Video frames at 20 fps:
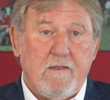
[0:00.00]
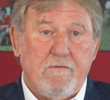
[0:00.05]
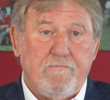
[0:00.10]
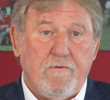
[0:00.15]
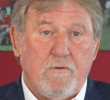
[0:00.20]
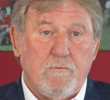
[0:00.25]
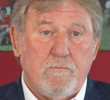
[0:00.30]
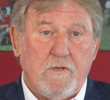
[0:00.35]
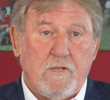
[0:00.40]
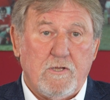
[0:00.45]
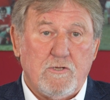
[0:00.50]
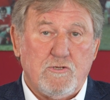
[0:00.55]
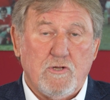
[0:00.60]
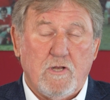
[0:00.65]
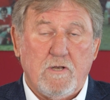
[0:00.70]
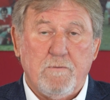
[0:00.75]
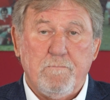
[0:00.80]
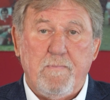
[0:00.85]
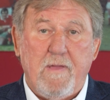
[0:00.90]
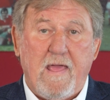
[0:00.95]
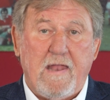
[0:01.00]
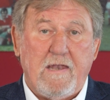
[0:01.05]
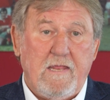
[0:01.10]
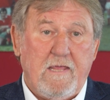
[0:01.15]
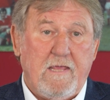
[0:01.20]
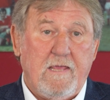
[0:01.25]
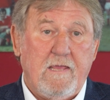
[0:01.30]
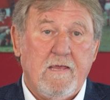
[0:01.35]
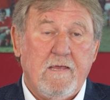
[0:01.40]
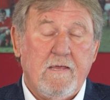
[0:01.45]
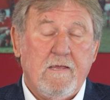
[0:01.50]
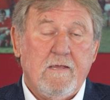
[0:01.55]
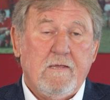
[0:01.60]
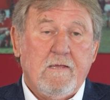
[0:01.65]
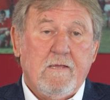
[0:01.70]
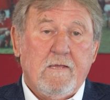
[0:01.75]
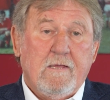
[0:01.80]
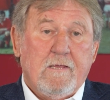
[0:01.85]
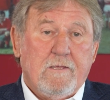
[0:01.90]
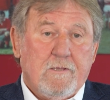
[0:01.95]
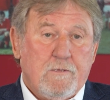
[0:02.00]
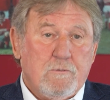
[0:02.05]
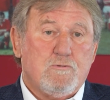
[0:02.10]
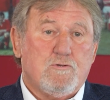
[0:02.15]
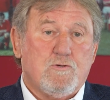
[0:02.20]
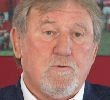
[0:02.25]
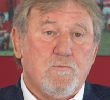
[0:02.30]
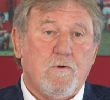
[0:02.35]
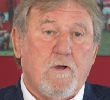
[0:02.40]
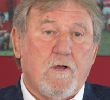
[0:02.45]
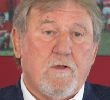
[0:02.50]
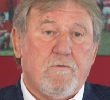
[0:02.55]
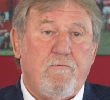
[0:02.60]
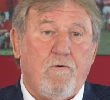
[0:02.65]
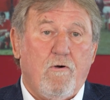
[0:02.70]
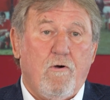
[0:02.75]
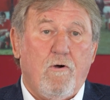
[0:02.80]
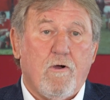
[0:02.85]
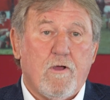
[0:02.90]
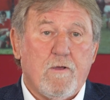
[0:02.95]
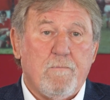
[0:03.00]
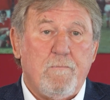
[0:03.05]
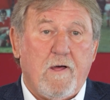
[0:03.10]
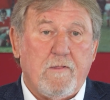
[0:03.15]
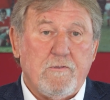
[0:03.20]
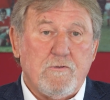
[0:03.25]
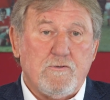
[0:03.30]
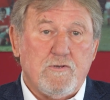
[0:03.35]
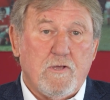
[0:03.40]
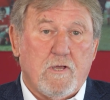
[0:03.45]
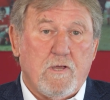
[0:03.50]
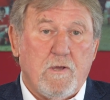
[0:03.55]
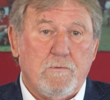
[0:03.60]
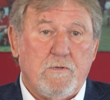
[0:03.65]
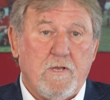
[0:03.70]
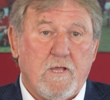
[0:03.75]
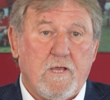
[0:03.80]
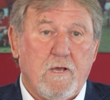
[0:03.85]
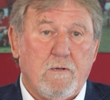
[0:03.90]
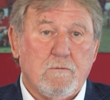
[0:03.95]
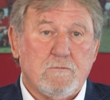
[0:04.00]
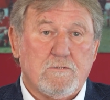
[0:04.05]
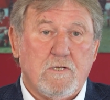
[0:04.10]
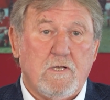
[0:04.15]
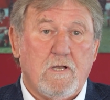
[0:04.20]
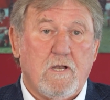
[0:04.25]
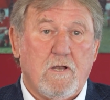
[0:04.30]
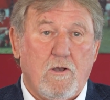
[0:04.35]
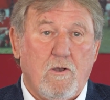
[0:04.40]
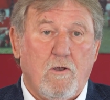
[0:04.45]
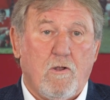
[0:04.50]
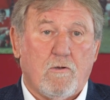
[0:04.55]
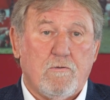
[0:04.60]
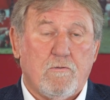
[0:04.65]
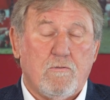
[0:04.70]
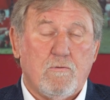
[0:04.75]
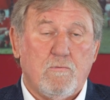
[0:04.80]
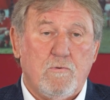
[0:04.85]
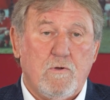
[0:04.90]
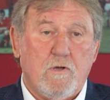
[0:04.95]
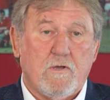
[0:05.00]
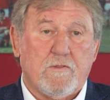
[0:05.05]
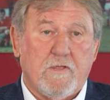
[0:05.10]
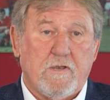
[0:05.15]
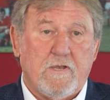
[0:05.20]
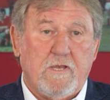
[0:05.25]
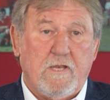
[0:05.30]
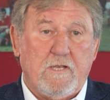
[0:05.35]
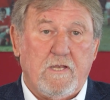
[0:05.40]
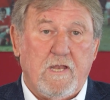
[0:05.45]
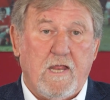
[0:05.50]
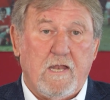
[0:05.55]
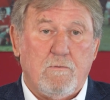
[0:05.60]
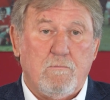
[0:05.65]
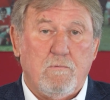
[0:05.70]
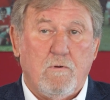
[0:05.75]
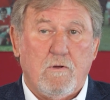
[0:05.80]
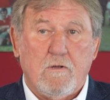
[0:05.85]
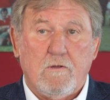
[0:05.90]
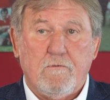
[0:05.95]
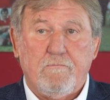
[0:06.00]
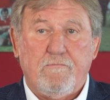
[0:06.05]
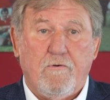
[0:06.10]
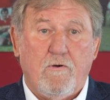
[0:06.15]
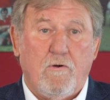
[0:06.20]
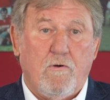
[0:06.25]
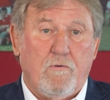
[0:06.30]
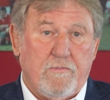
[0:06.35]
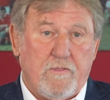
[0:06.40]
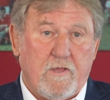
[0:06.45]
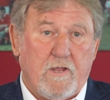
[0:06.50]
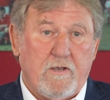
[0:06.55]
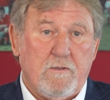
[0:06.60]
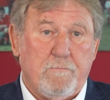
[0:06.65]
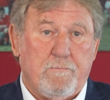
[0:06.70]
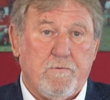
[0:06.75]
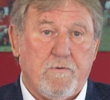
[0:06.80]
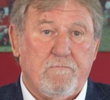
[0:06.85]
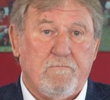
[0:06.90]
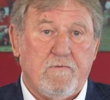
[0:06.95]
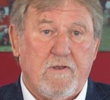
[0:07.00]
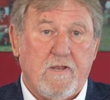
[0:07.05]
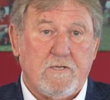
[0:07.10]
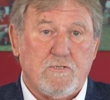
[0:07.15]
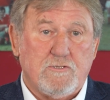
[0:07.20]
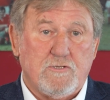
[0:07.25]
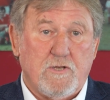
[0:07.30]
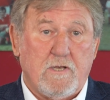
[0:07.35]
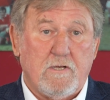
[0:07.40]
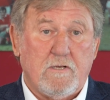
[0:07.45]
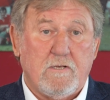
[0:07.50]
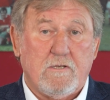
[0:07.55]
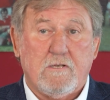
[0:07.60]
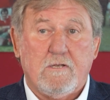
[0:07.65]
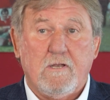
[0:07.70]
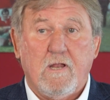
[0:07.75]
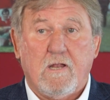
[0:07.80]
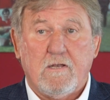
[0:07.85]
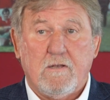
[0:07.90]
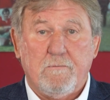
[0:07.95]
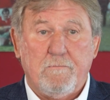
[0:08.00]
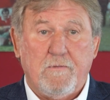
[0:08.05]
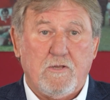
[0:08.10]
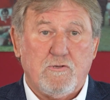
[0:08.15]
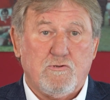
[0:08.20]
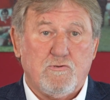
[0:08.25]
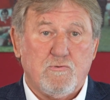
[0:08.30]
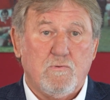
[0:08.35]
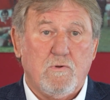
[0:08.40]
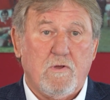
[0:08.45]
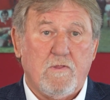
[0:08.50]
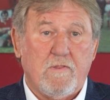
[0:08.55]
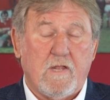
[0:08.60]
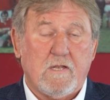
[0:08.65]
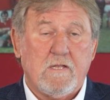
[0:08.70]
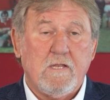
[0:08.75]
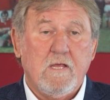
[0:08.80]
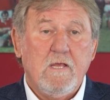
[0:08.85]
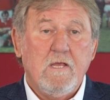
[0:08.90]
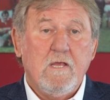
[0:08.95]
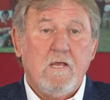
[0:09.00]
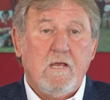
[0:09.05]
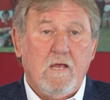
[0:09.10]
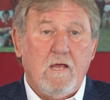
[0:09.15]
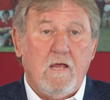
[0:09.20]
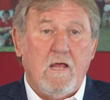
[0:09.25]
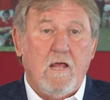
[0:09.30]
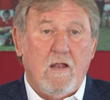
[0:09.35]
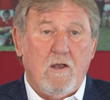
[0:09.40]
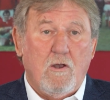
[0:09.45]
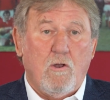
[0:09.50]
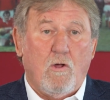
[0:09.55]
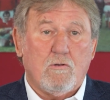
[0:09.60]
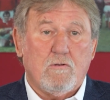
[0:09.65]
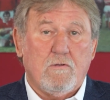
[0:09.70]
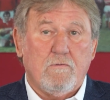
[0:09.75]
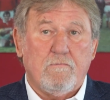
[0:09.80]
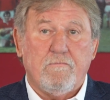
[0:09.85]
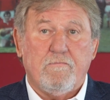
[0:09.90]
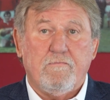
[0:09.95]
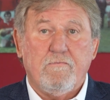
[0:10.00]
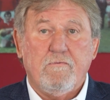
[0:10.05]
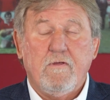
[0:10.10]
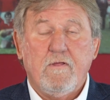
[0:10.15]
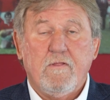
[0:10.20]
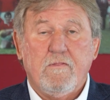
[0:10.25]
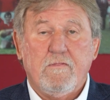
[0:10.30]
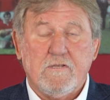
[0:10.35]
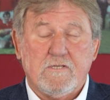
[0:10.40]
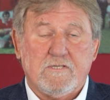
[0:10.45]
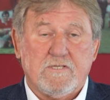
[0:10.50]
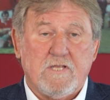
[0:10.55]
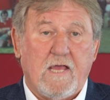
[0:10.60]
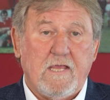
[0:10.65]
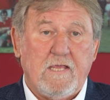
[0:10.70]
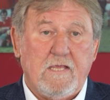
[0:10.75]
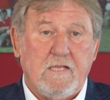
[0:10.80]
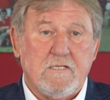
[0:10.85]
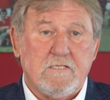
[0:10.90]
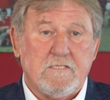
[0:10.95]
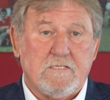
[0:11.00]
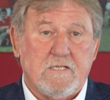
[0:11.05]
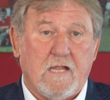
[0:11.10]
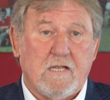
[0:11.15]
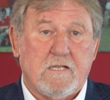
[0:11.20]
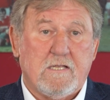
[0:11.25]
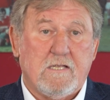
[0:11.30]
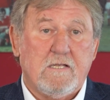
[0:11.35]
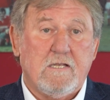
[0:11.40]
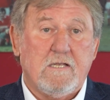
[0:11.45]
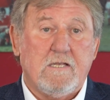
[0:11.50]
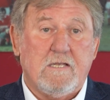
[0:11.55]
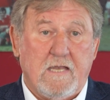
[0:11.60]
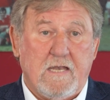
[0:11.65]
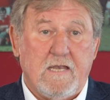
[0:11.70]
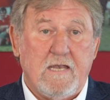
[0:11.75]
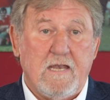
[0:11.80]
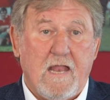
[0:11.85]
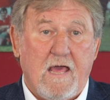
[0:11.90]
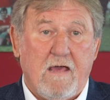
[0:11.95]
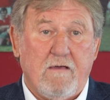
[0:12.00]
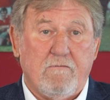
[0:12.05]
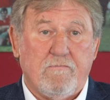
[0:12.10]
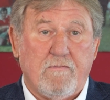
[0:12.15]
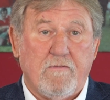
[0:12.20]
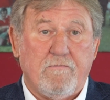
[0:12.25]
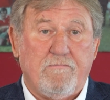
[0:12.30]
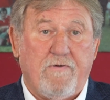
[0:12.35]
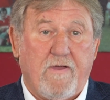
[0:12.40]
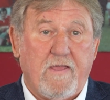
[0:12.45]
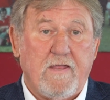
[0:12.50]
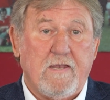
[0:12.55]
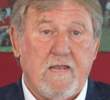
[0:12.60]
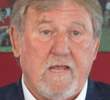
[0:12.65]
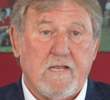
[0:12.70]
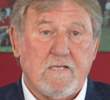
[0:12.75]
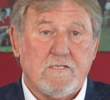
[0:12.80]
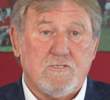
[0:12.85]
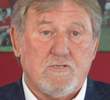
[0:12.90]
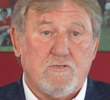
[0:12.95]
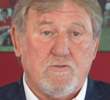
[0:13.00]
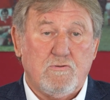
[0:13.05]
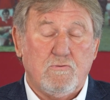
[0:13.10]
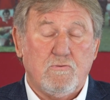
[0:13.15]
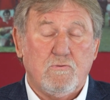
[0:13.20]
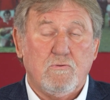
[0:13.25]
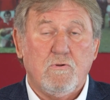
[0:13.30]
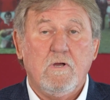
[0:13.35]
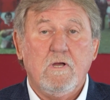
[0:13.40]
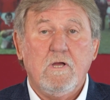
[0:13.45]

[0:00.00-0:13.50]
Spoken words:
Foundation, Benny used to work for Carmarthenshire County Council, and a lot of the work that he did were for the underprivileged and to make sure that a lot of the sides that didn't have the finance to